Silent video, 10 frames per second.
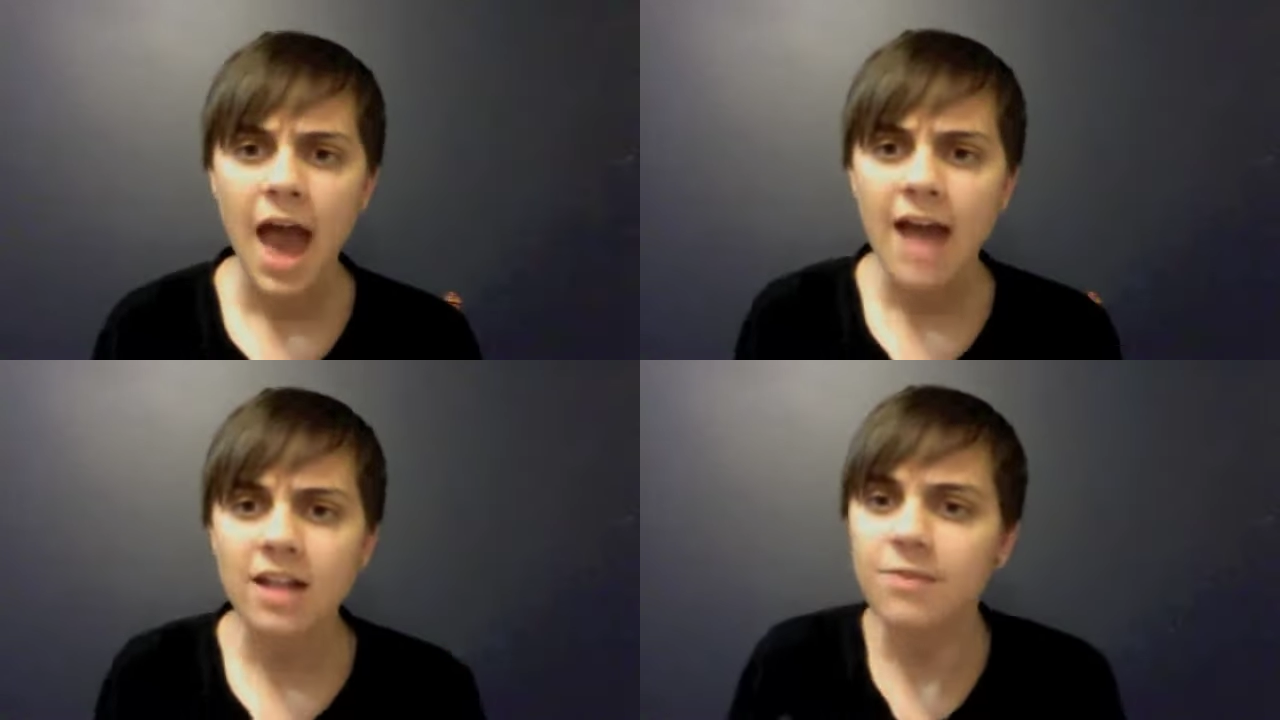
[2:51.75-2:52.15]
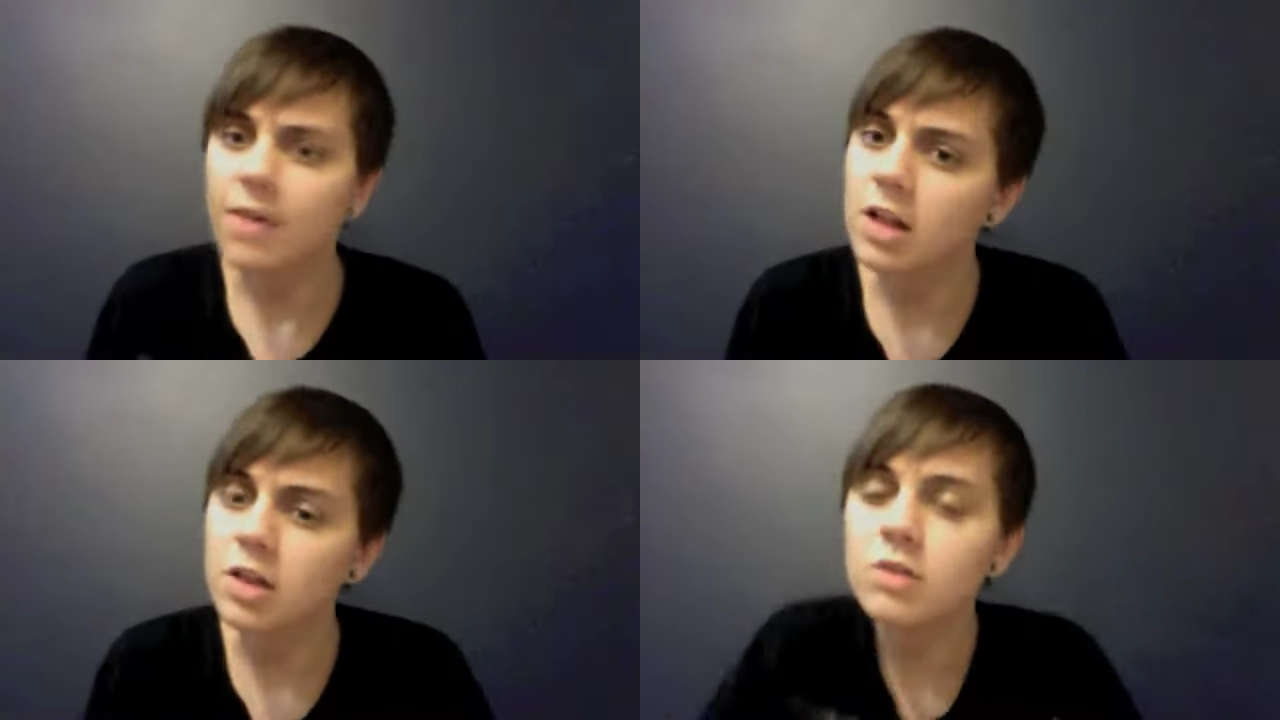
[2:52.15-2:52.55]
And I
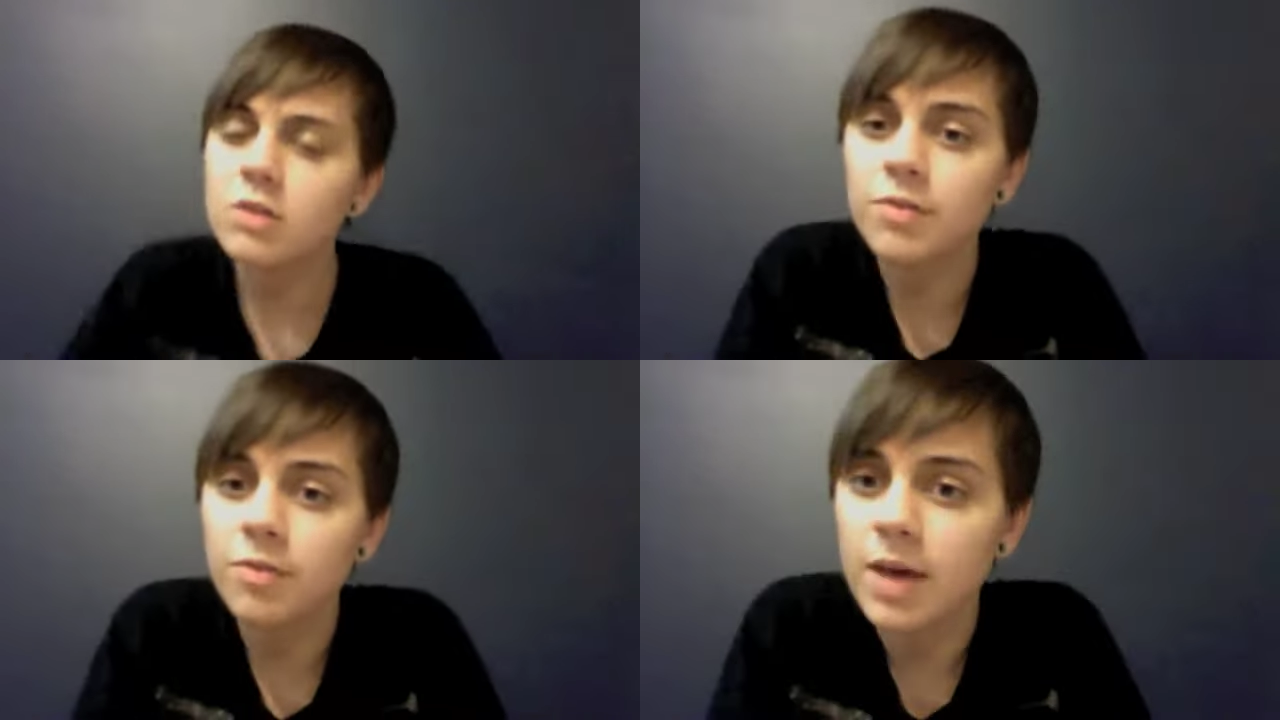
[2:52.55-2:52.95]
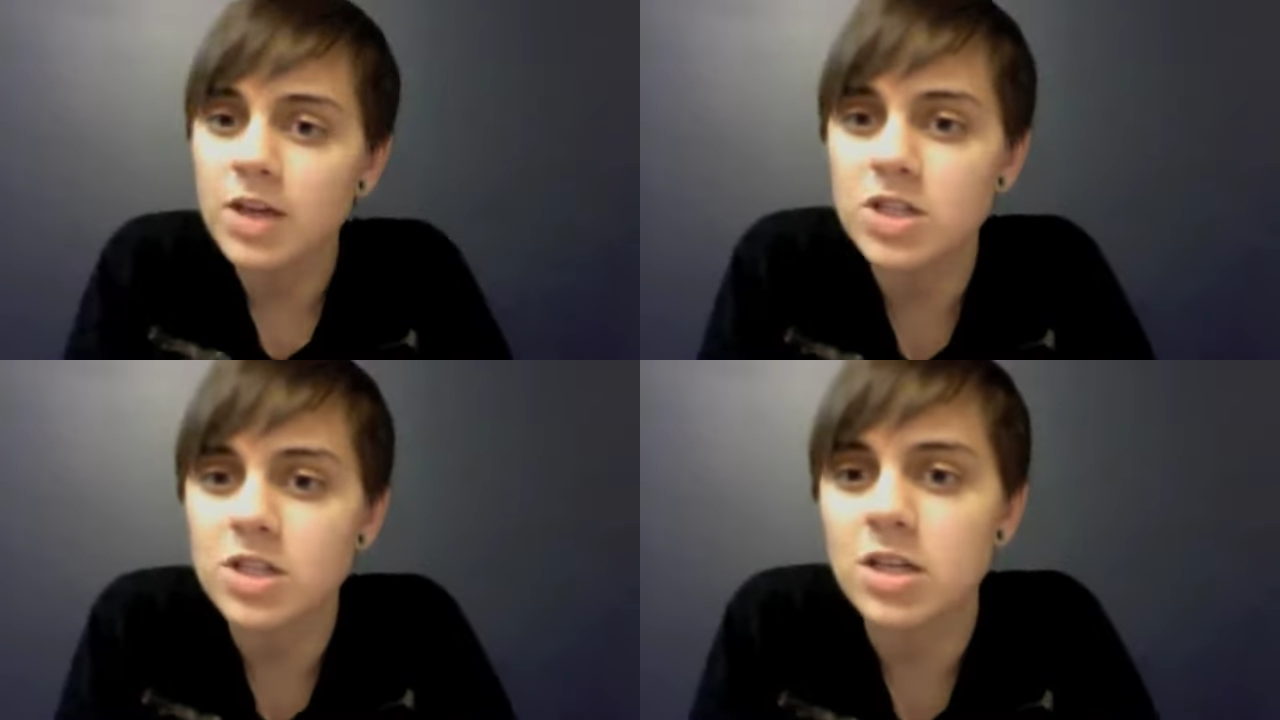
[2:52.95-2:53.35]
found out a lot of
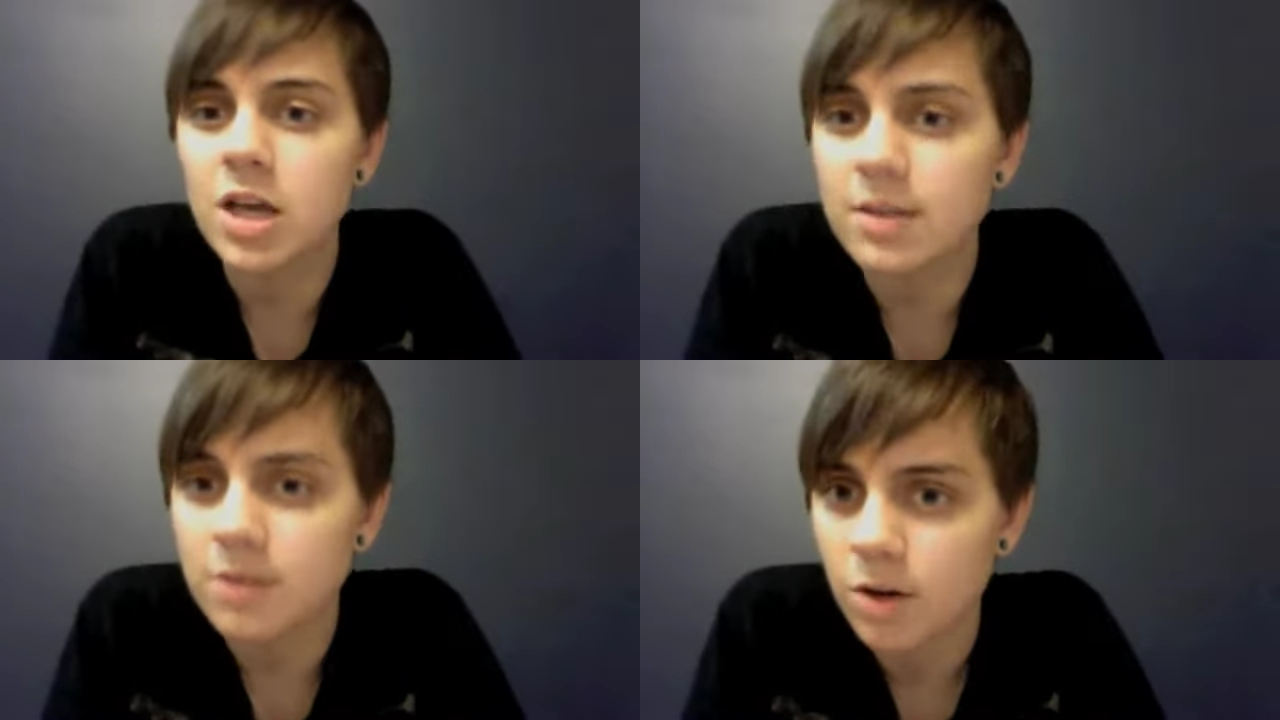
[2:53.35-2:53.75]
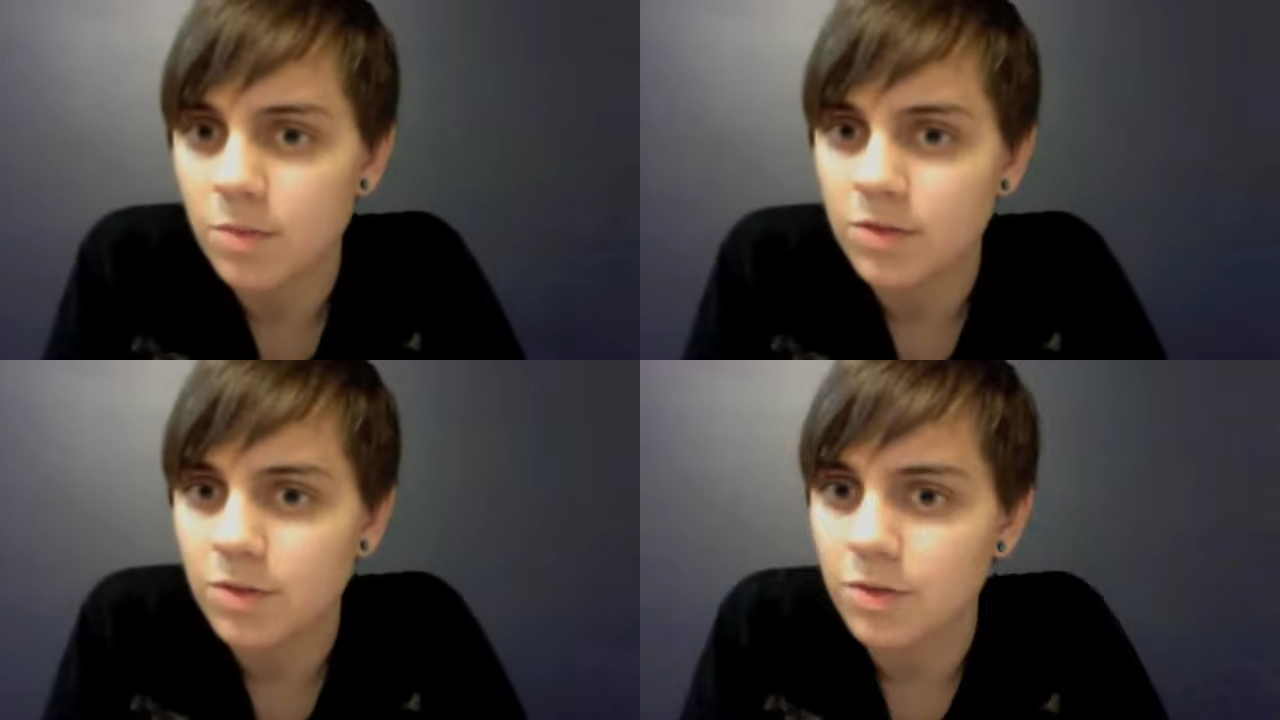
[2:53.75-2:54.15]
information in
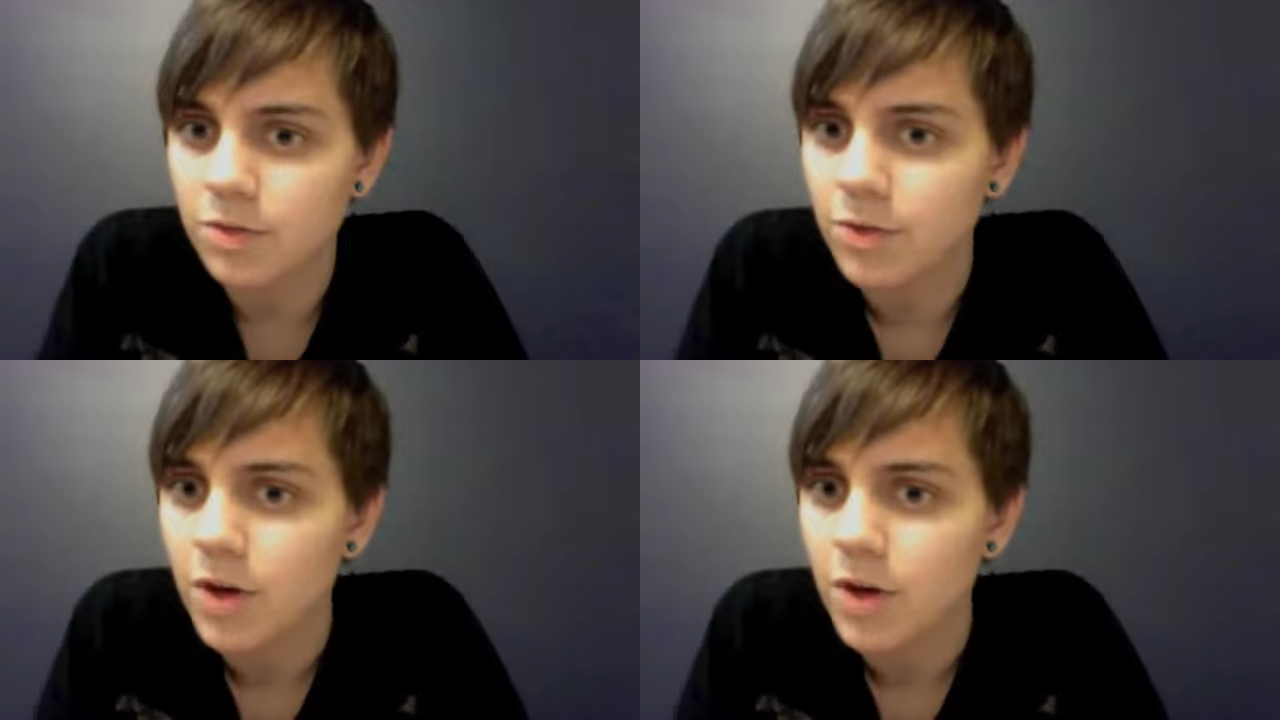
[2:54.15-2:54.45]
terms of